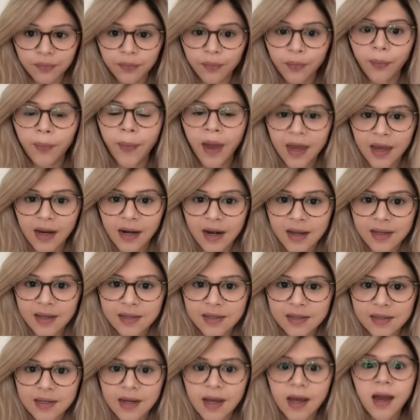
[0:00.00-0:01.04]
make a
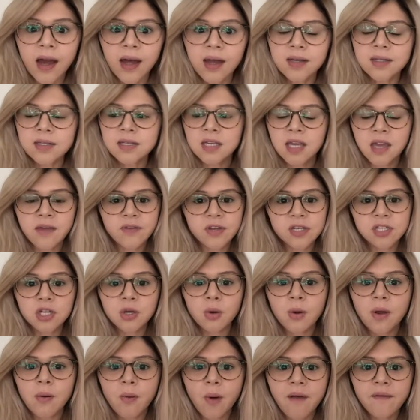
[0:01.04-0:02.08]
list and give it to
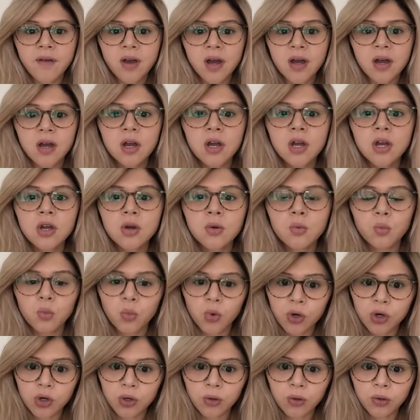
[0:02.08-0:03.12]
whoever
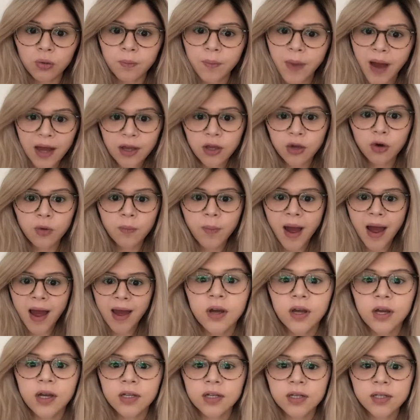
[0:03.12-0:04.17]
will pack your bag.
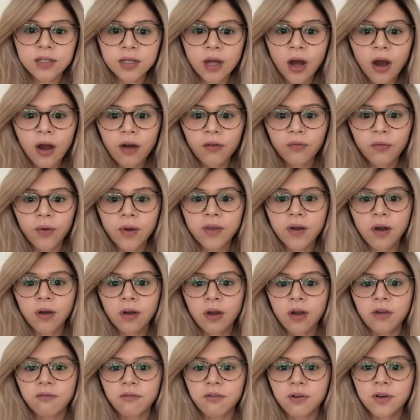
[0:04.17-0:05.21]
To start off with, I'll
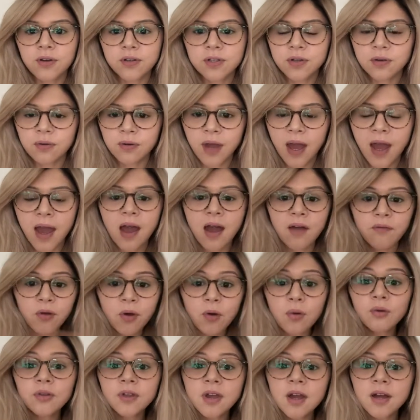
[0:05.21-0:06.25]
go through critical care. I've got
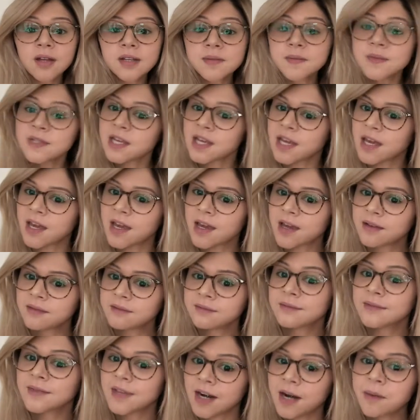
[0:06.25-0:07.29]
all the items here
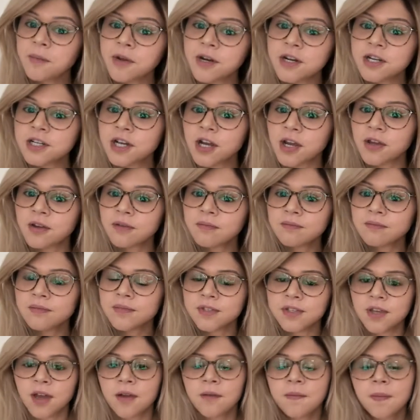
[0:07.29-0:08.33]
that I'm going to show you.
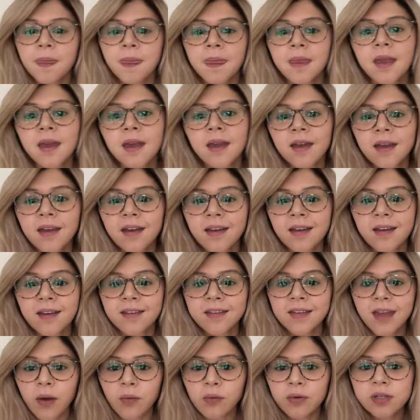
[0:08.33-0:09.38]
So
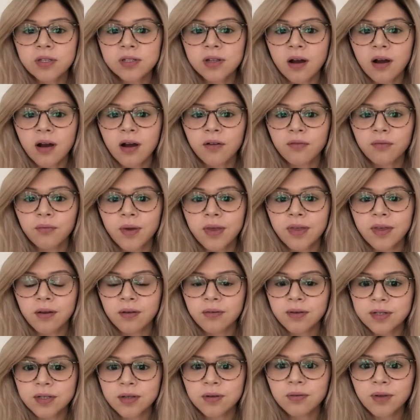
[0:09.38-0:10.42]
yeah, we'll start off with the
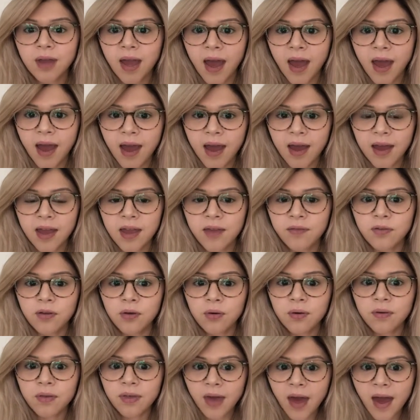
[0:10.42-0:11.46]
critical care. If
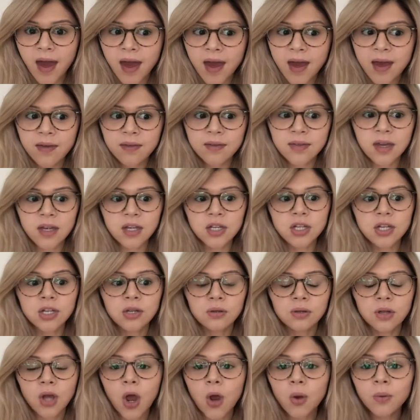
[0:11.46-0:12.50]
you're there, then
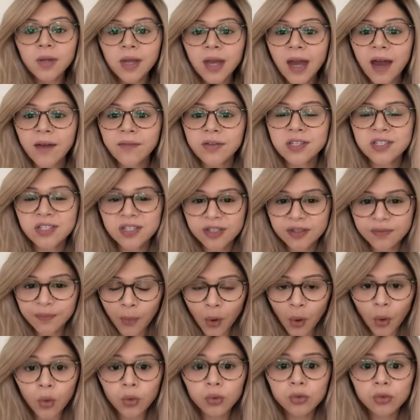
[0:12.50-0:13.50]
you'll only have a small